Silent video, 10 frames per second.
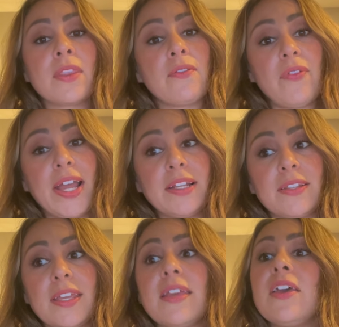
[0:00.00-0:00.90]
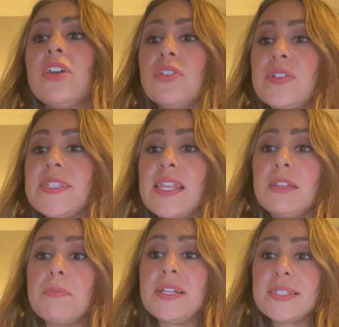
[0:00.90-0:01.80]
Finally, New
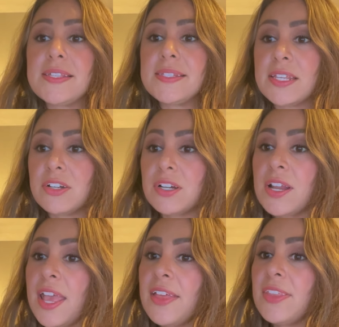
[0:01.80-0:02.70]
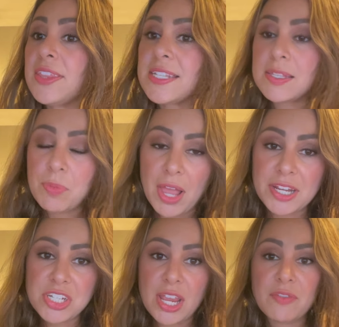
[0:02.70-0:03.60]
Zealand must consider that the supply
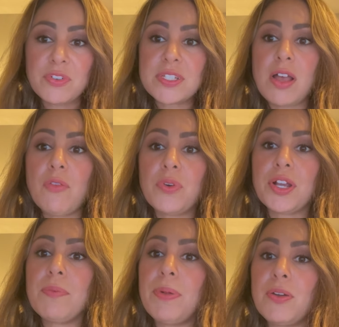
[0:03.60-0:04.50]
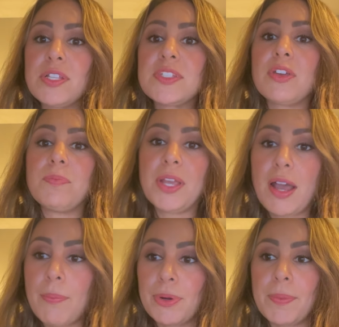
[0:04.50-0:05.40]
chain for software components could be
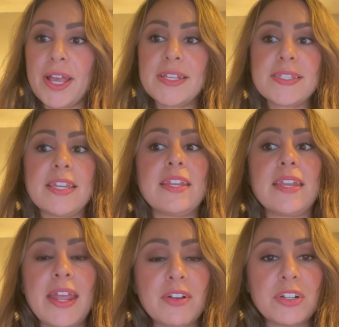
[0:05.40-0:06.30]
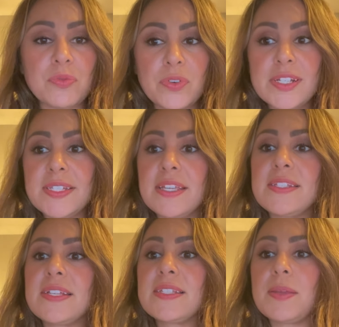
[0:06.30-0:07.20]
compromised, and inherent risk
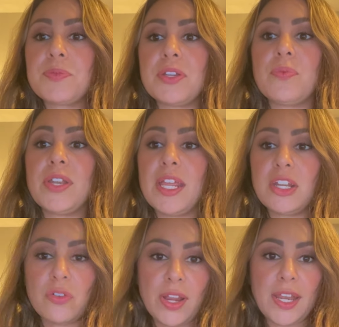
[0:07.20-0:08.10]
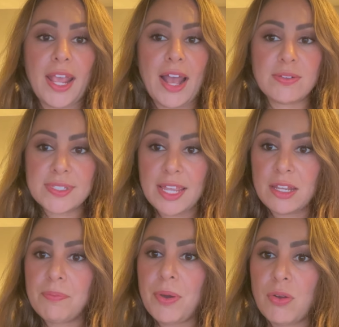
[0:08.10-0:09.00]
is accepted when integrating outside
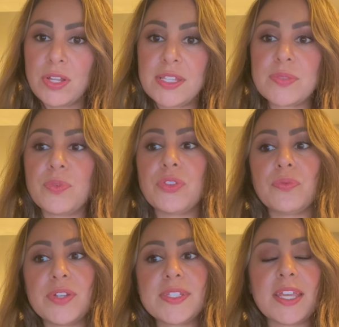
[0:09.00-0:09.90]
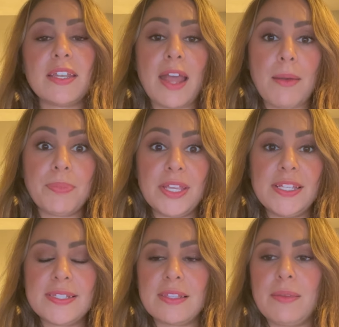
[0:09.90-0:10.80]
components where the risk cannot be
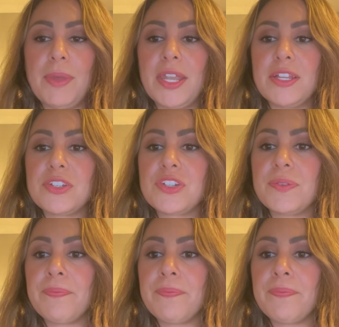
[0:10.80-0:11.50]
easily managed.